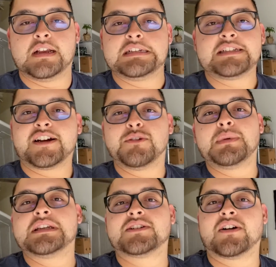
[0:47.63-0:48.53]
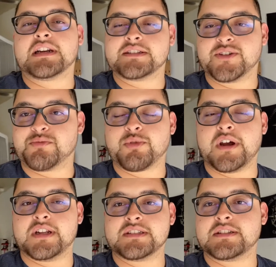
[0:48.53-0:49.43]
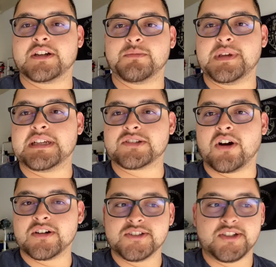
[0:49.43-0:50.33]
not going to be as hard as other products. Not going to be as harsh.